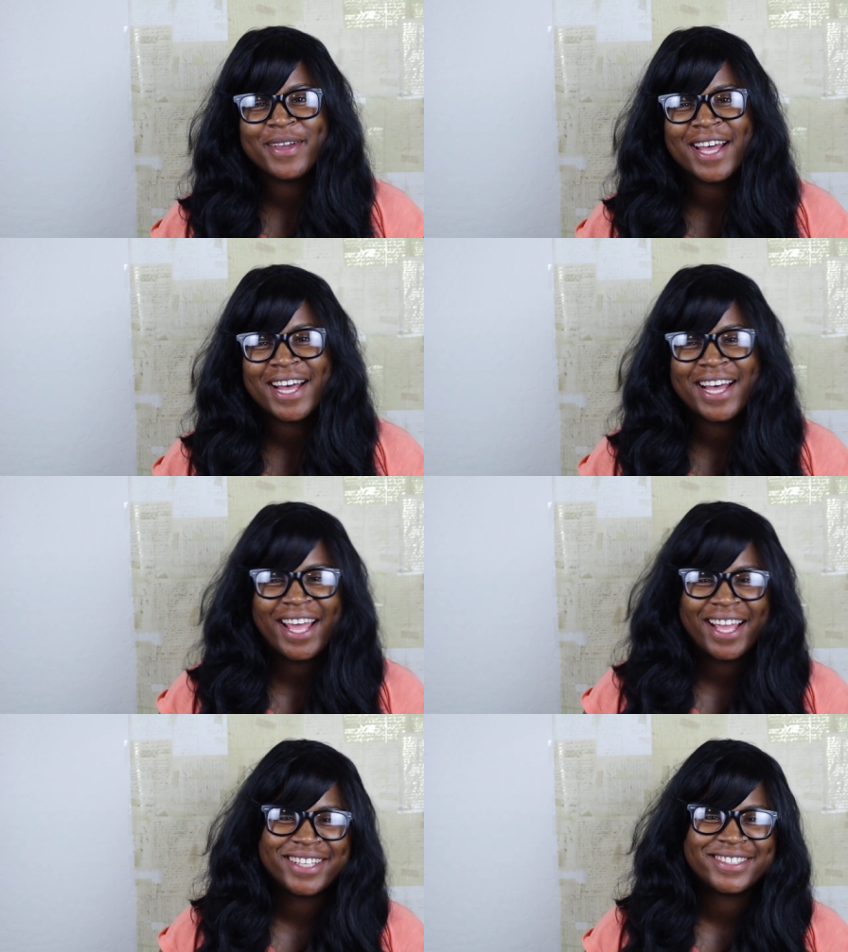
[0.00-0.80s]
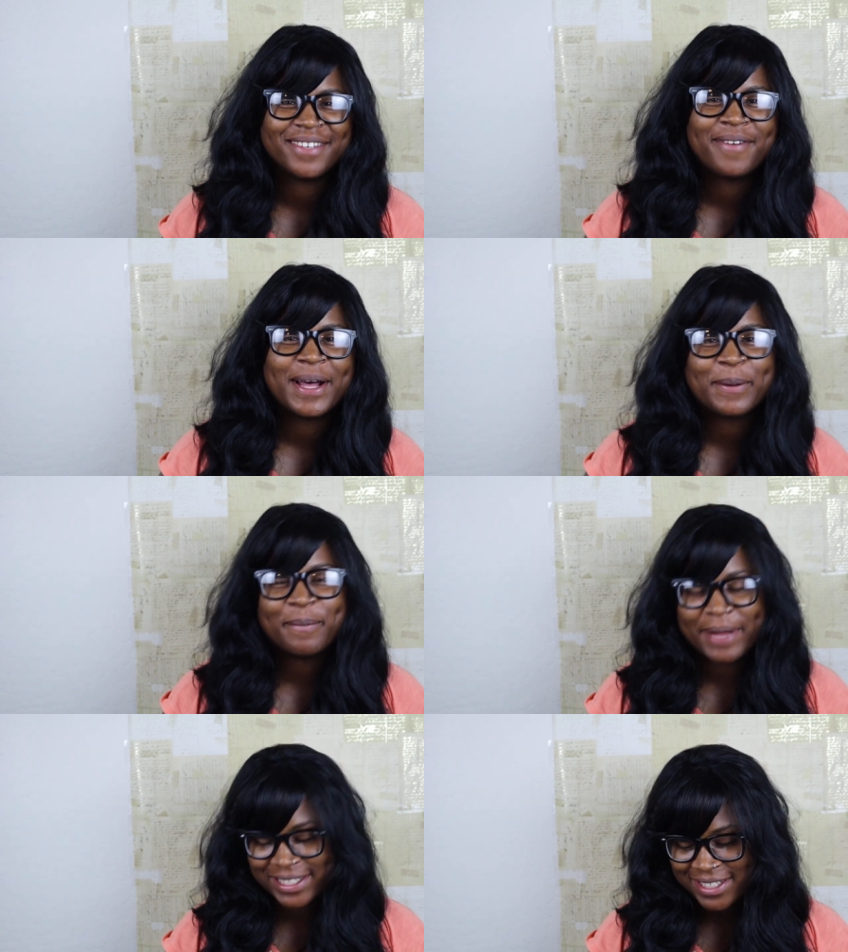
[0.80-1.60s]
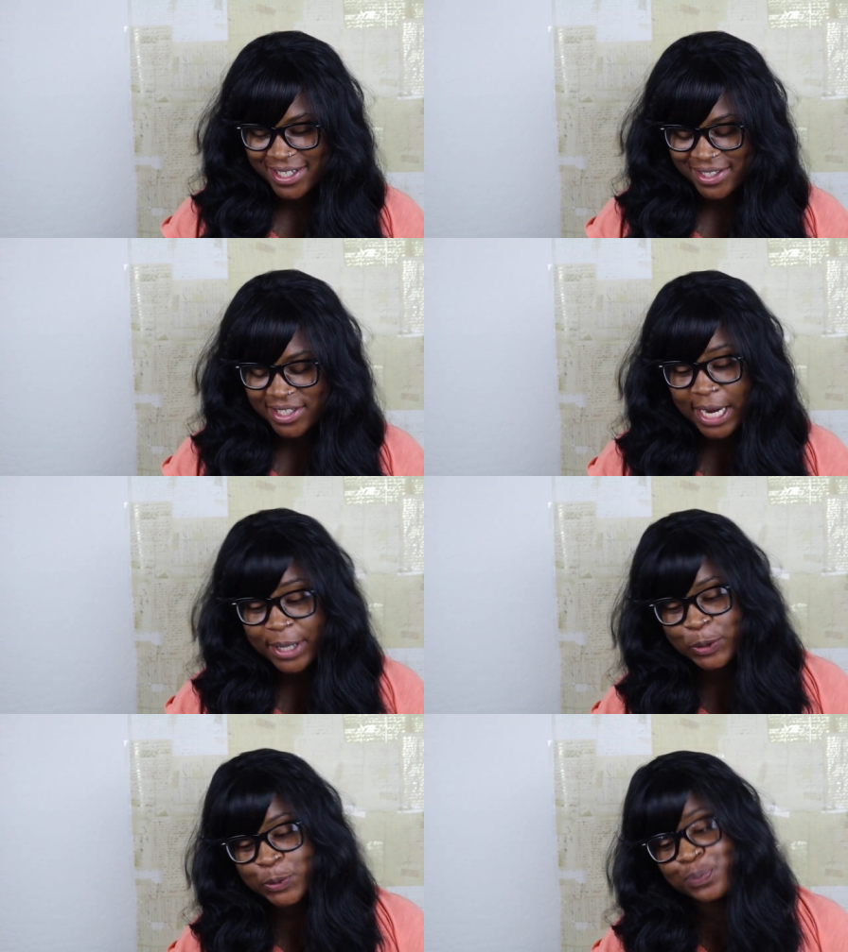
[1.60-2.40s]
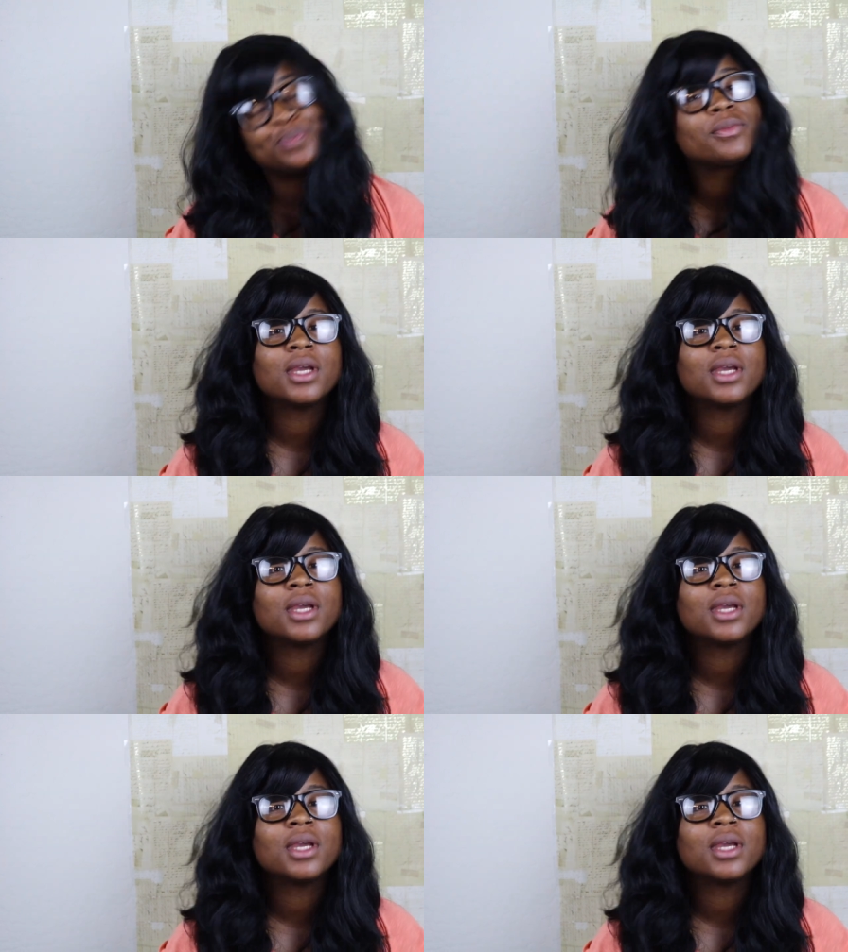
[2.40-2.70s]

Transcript: you guys, and welcome back to the channel.